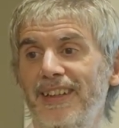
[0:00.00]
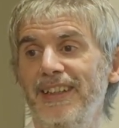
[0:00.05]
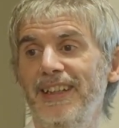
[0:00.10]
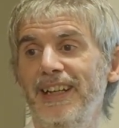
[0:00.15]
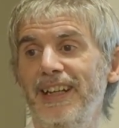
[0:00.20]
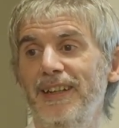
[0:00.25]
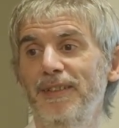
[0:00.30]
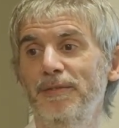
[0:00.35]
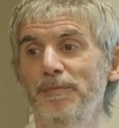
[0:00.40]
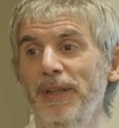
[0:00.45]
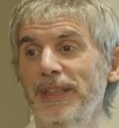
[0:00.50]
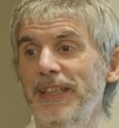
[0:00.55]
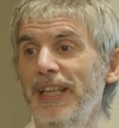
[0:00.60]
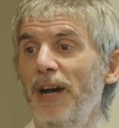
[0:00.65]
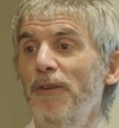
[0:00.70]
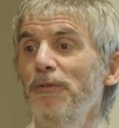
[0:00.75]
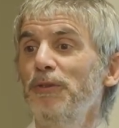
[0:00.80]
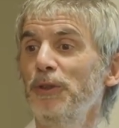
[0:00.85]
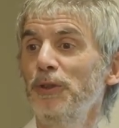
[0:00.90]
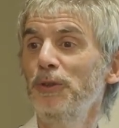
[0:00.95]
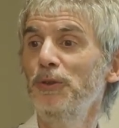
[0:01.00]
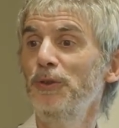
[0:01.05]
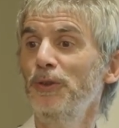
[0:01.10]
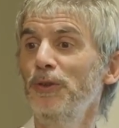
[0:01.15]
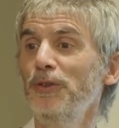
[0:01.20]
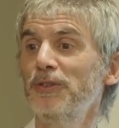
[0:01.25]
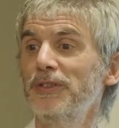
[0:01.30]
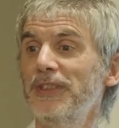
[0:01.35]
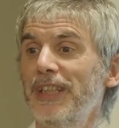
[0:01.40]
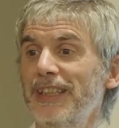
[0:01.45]
Yeah, but how do you
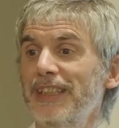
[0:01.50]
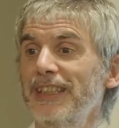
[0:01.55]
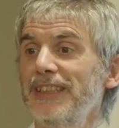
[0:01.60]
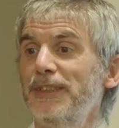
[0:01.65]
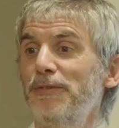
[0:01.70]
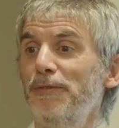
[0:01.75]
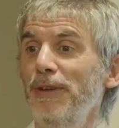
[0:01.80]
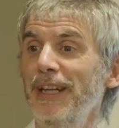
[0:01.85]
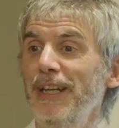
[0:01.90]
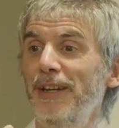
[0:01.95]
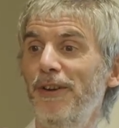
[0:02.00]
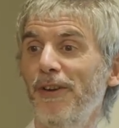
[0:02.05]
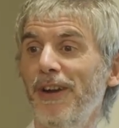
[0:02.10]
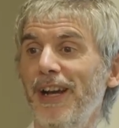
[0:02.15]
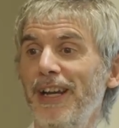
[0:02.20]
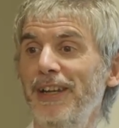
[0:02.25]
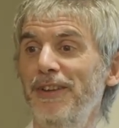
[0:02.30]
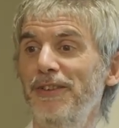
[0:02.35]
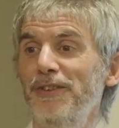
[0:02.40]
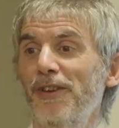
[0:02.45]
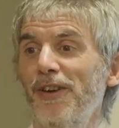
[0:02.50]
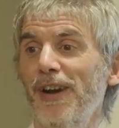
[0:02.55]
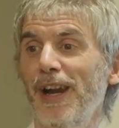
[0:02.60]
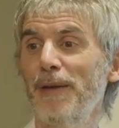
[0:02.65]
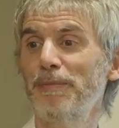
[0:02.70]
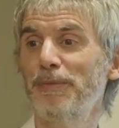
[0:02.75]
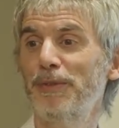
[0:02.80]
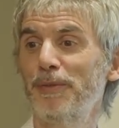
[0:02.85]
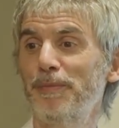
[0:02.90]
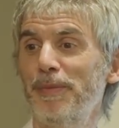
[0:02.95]
know that it's really locally on your
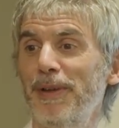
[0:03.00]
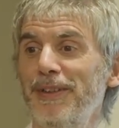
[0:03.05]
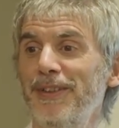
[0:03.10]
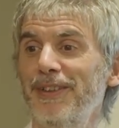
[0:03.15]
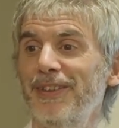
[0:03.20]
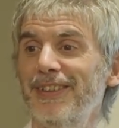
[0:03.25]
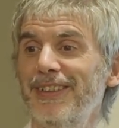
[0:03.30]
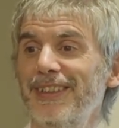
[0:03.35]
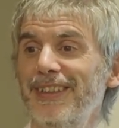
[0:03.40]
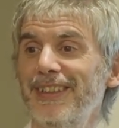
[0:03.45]
laptop and not?